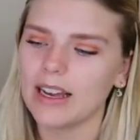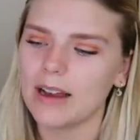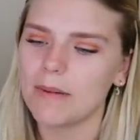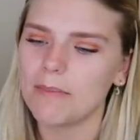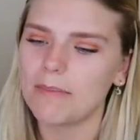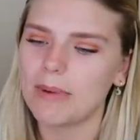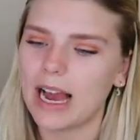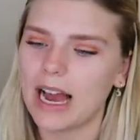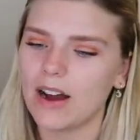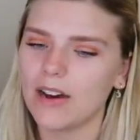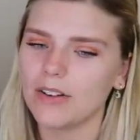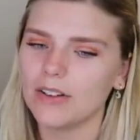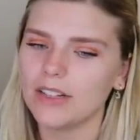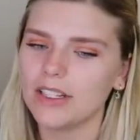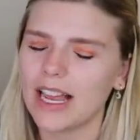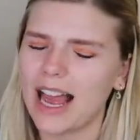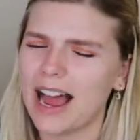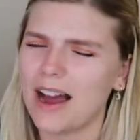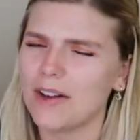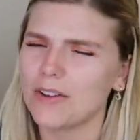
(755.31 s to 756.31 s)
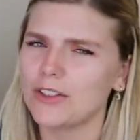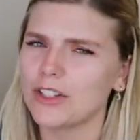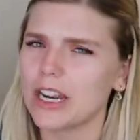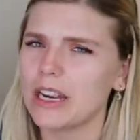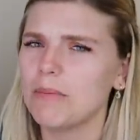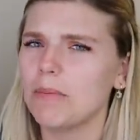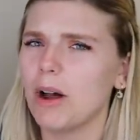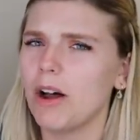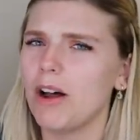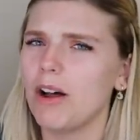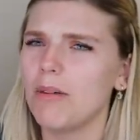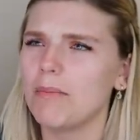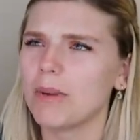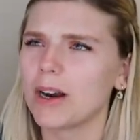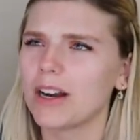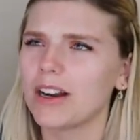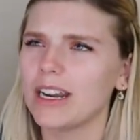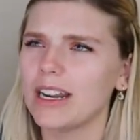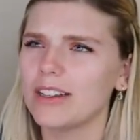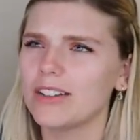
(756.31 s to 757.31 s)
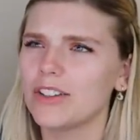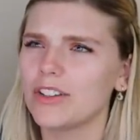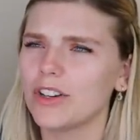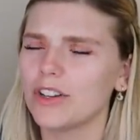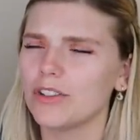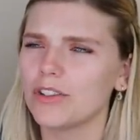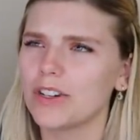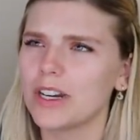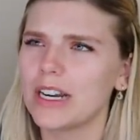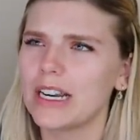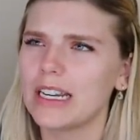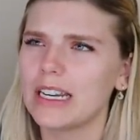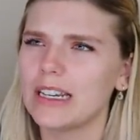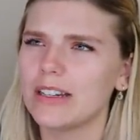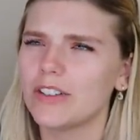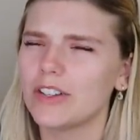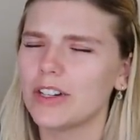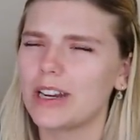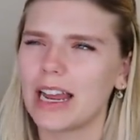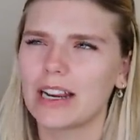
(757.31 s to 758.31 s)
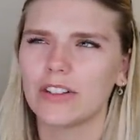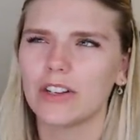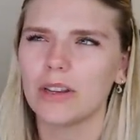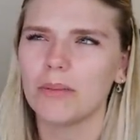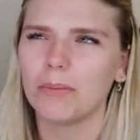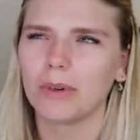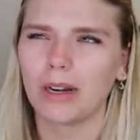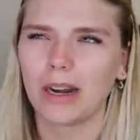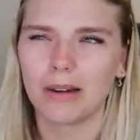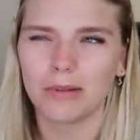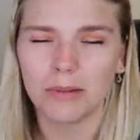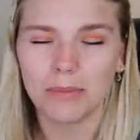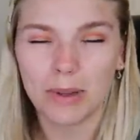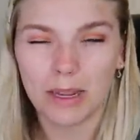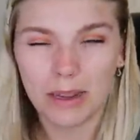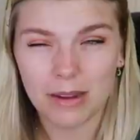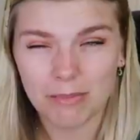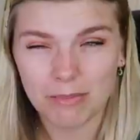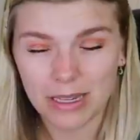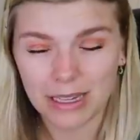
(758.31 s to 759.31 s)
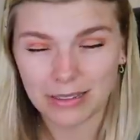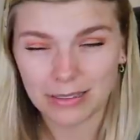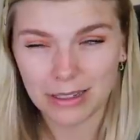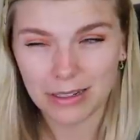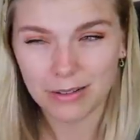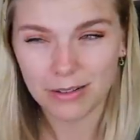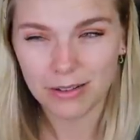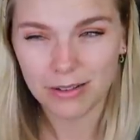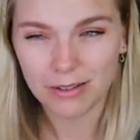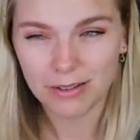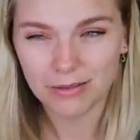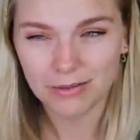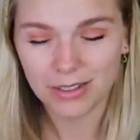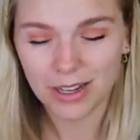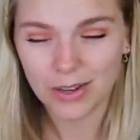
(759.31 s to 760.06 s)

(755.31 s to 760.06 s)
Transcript: about how Jake Paul marketing to children should actually probably be illegal